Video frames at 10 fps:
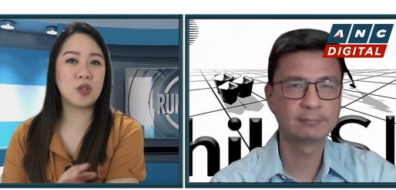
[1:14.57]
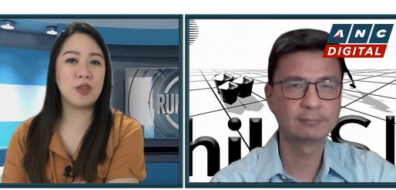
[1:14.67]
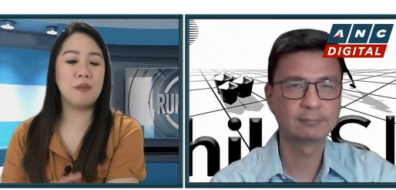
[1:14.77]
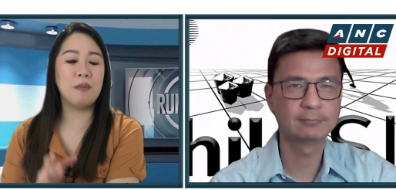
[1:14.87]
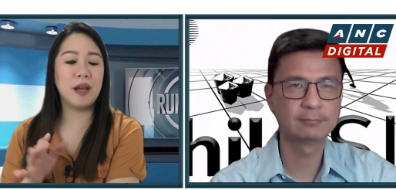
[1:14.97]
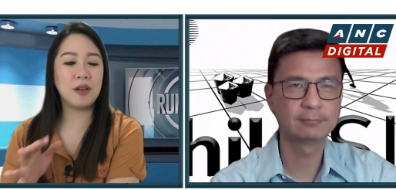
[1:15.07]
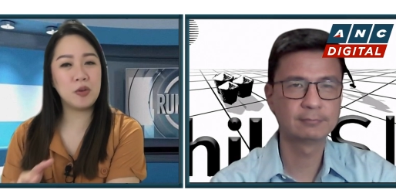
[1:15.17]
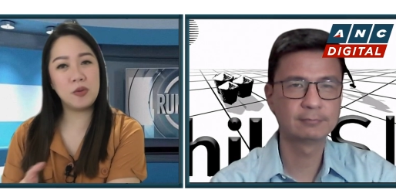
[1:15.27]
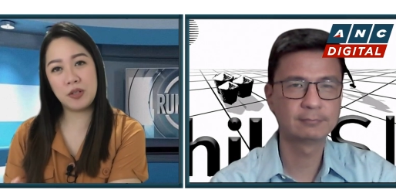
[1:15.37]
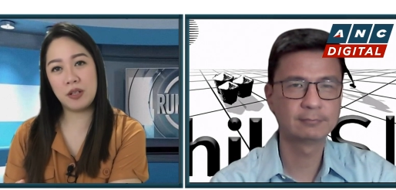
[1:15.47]
Speaker 1: the
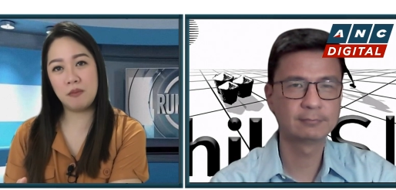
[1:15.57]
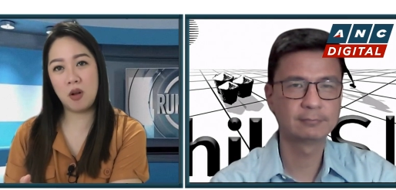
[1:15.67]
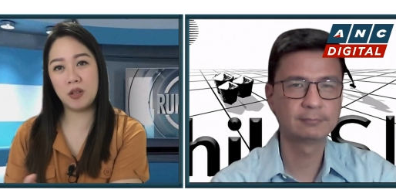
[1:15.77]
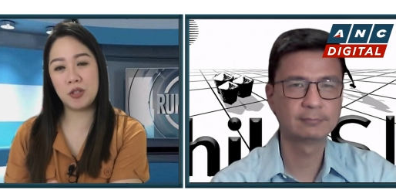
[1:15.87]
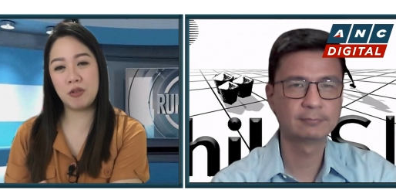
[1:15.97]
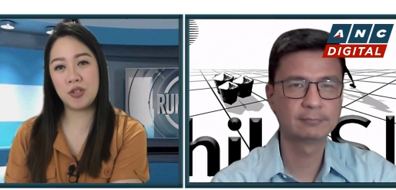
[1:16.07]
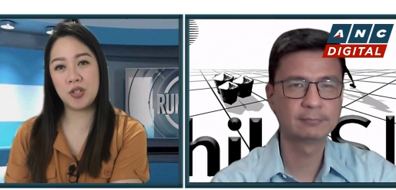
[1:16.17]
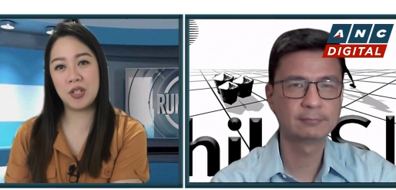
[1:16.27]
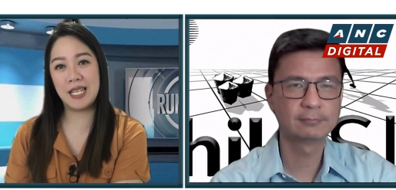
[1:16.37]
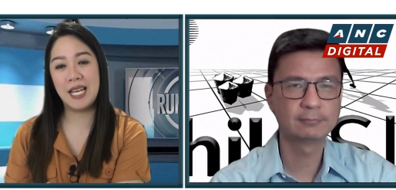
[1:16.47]
micronutrient
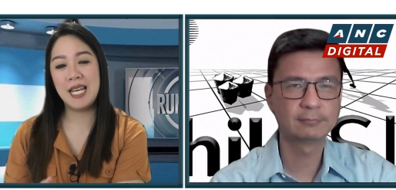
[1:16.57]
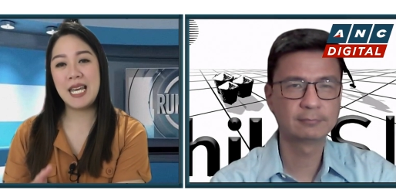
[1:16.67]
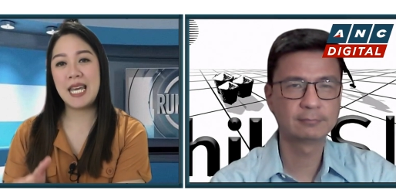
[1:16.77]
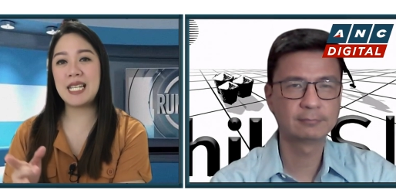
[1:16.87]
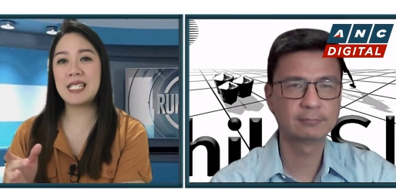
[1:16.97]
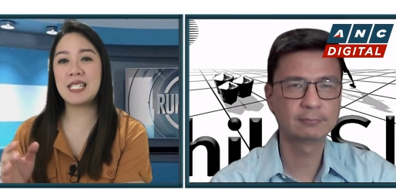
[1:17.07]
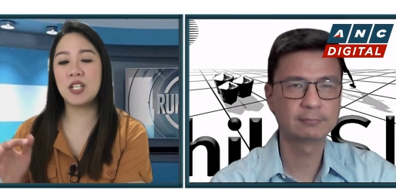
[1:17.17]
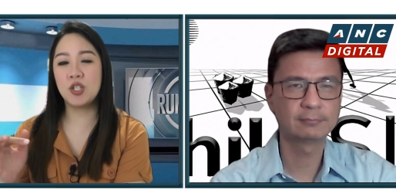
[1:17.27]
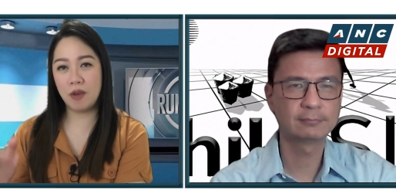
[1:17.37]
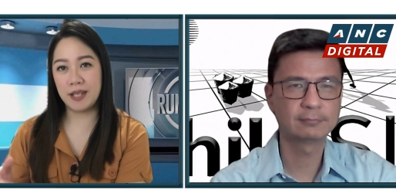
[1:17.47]
malnutrition is
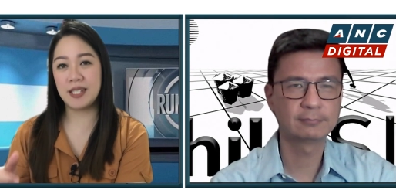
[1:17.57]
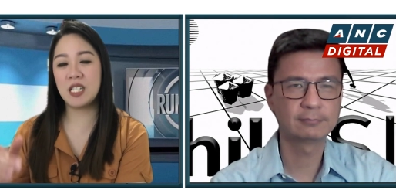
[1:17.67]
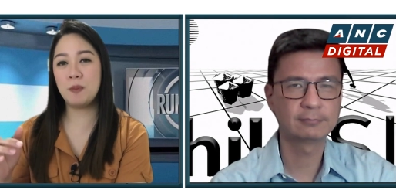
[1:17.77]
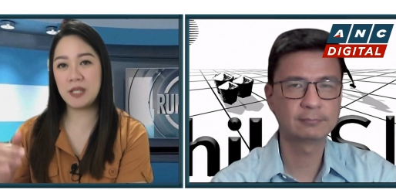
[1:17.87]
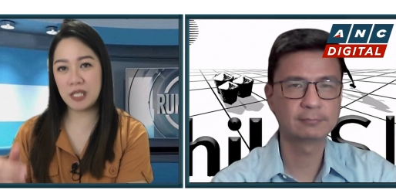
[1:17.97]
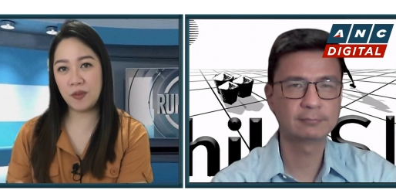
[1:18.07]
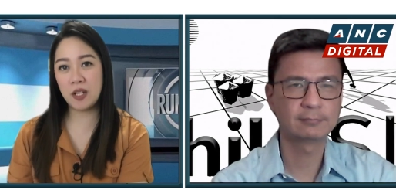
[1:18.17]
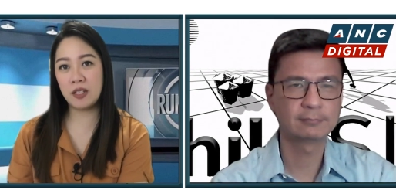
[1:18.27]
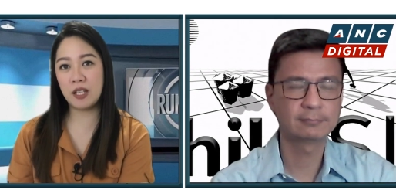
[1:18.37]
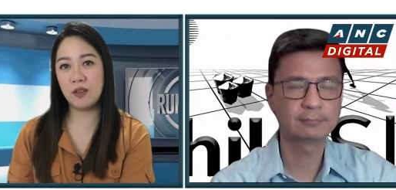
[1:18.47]
addressed
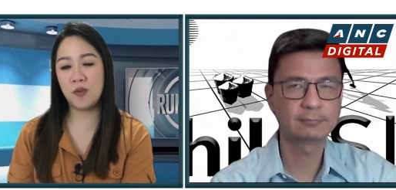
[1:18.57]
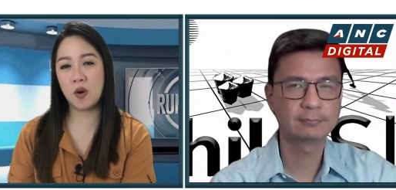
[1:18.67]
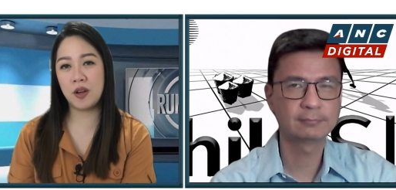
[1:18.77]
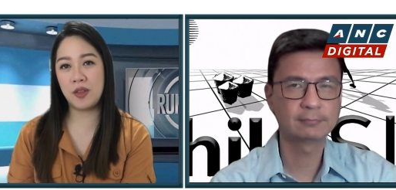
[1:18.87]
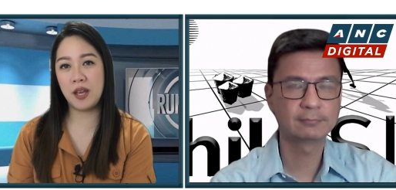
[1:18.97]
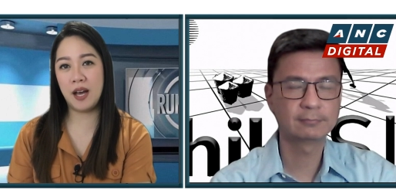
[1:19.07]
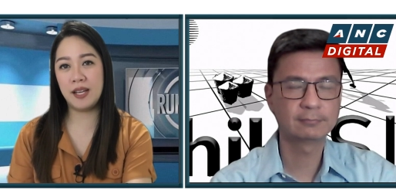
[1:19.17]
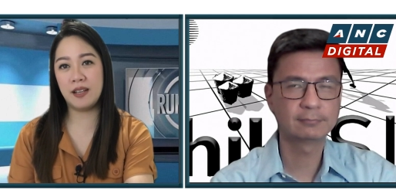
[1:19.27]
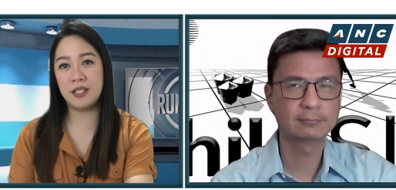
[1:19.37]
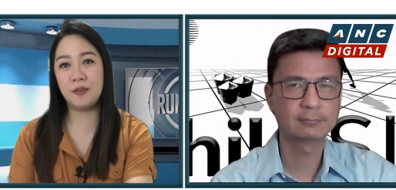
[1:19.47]
specifically for the
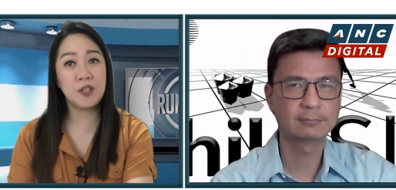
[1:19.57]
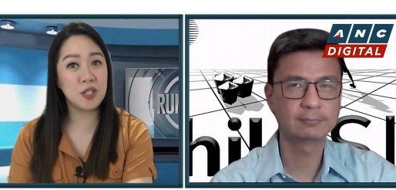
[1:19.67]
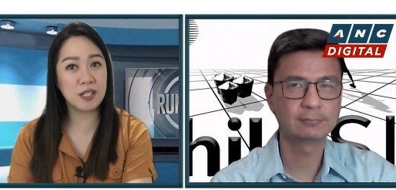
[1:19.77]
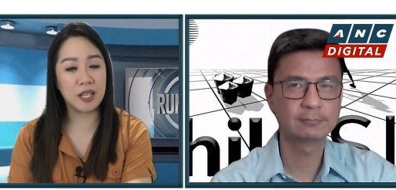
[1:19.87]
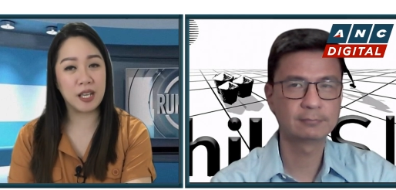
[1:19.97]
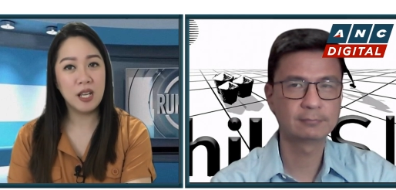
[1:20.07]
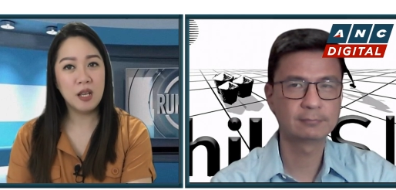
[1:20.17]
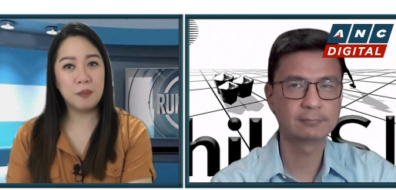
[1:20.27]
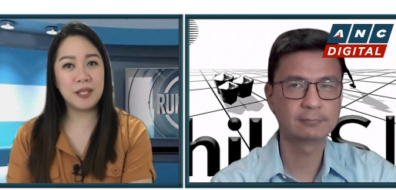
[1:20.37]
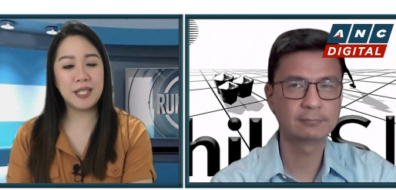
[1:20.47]
iodine deficiency.
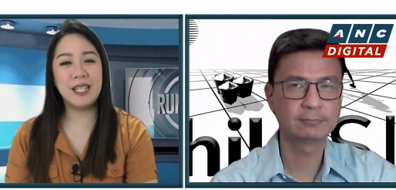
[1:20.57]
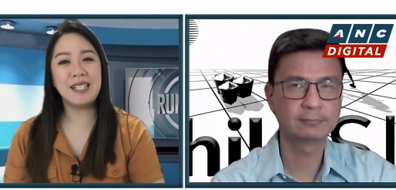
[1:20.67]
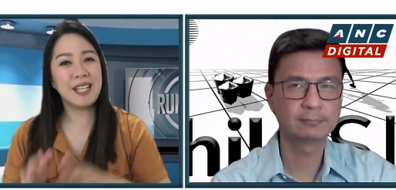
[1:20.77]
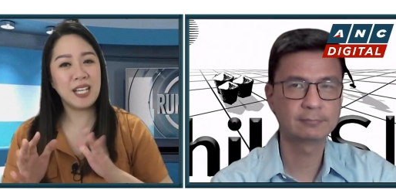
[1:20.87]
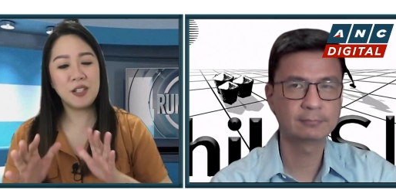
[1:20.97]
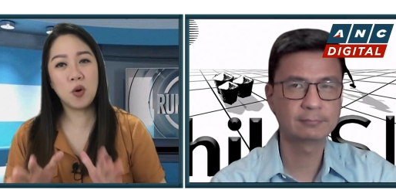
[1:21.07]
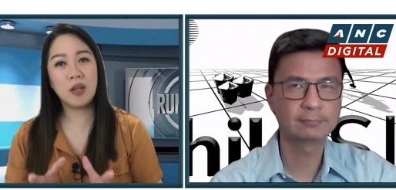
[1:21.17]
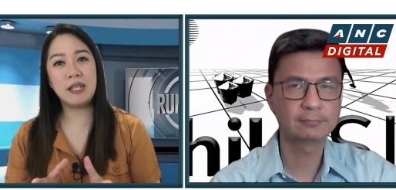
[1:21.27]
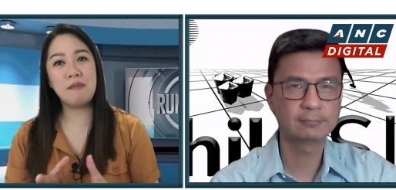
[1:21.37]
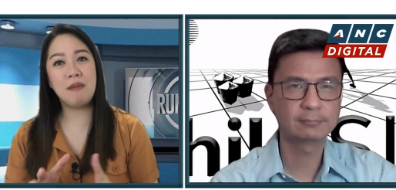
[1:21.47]
But it
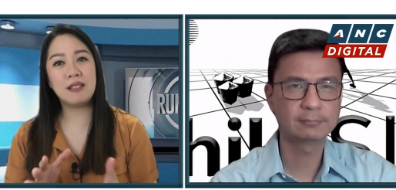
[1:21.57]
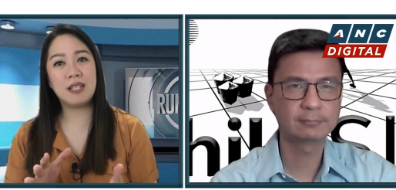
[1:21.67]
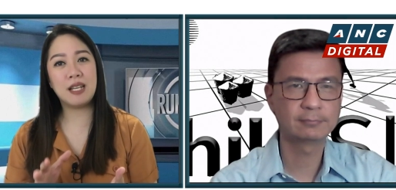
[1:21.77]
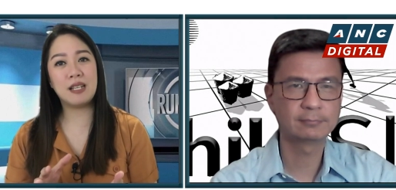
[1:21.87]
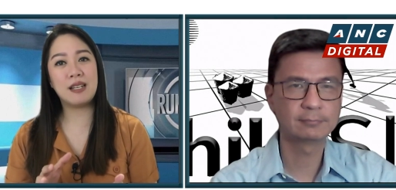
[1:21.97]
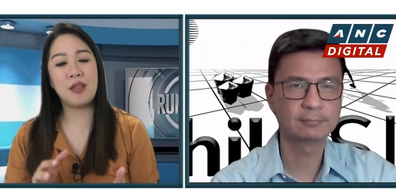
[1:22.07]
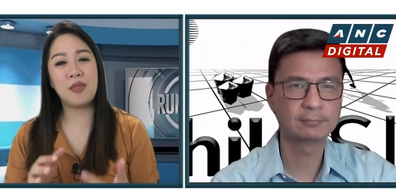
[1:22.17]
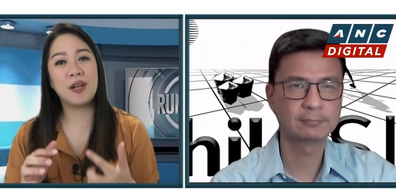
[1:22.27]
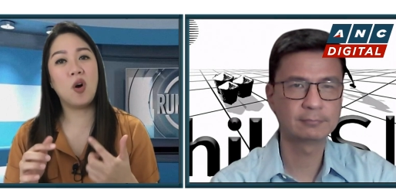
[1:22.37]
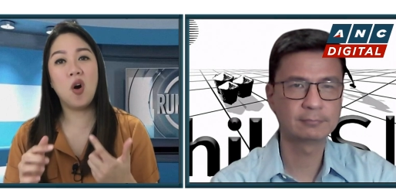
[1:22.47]
categorically mandated
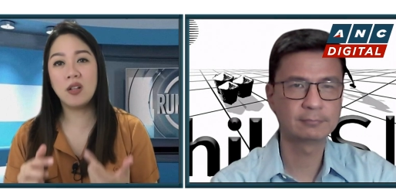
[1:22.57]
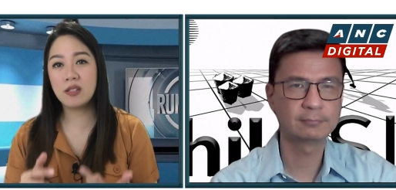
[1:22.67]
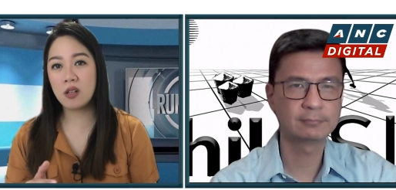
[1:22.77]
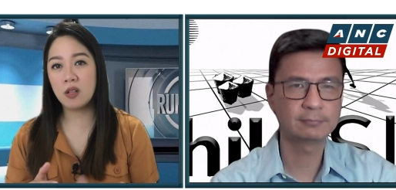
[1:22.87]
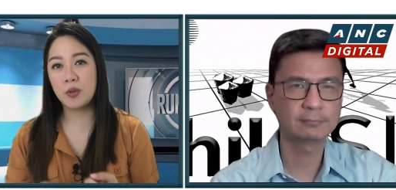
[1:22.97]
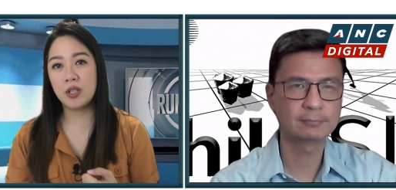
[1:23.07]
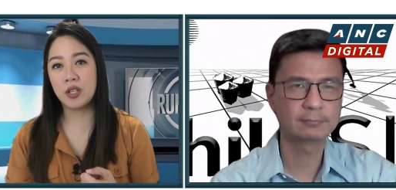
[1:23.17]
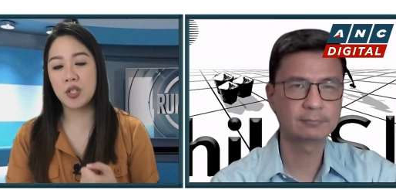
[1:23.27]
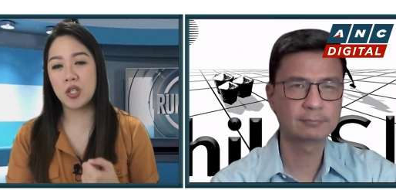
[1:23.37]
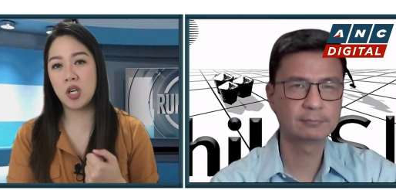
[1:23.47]
that all salt
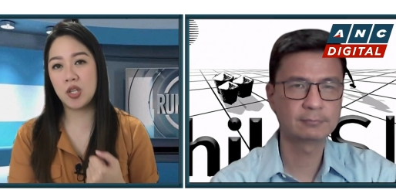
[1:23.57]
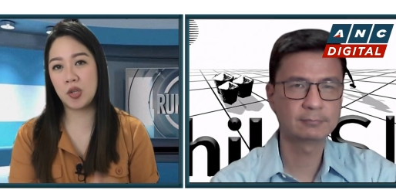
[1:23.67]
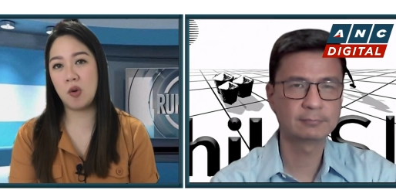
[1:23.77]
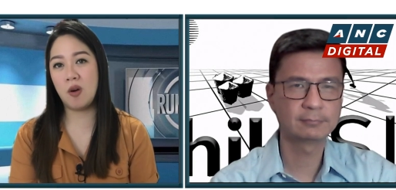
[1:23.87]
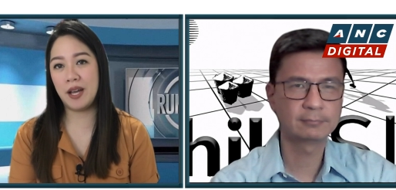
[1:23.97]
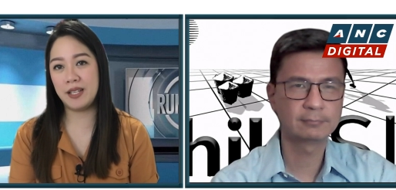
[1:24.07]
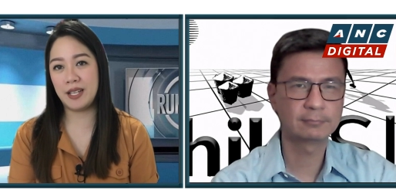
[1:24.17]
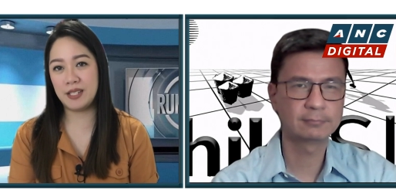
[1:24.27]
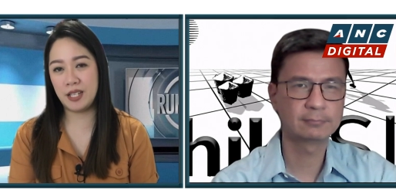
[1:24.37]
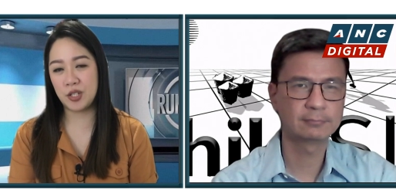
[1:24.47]
production undergo
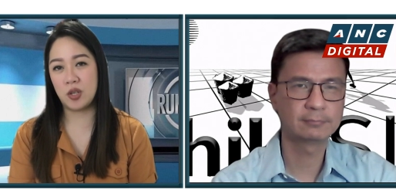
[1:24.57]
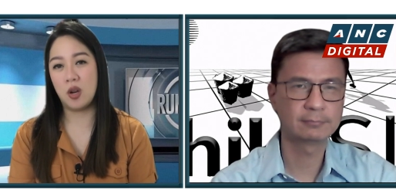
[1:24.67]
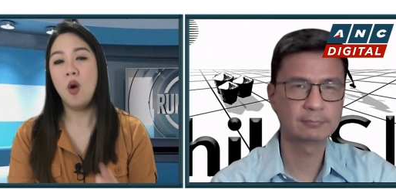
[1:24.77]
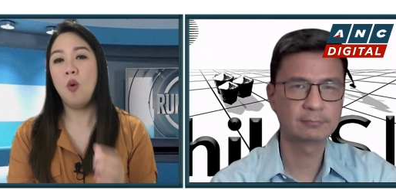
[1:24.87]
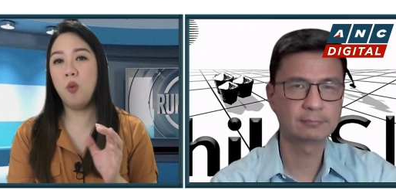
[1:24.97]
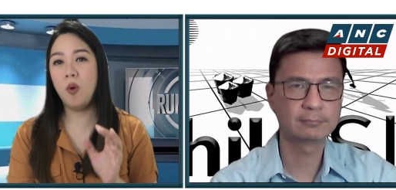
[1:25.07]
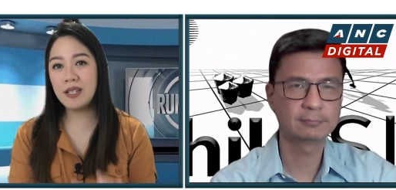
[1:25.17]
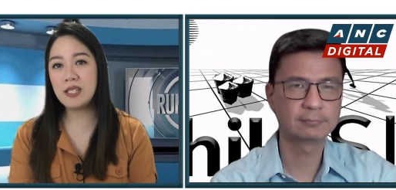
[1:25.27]
iodization. Was